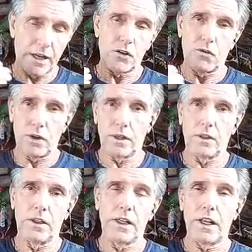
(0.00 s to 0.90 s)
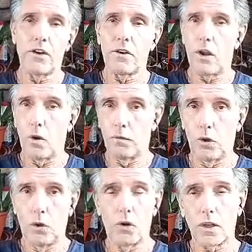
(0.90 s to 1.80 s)
entering the area of
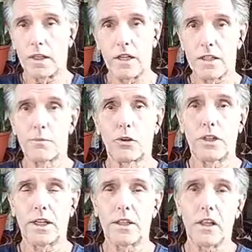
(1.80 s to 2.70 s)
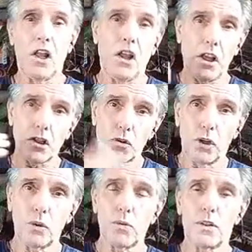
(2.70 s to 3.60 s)
the organ that is protected is
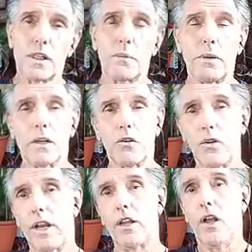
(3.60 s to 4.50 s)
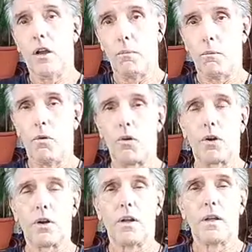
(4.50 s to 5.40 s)
going to seep and create more